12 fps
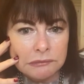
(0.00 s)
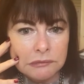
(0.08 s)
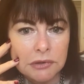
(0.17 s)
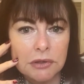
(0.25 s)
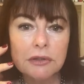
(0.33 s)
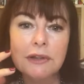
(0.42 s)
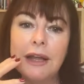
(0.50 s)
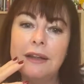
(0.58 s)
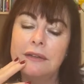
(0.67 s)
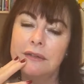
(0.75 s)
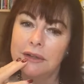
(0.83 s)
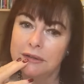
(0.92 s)
God,
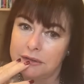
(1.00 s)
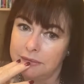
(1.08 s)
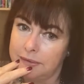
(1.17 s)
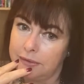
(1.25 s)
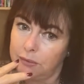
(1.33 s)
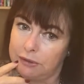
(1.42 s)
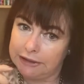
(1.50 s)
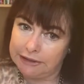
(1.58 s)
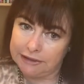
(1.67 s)
that's a bit weird,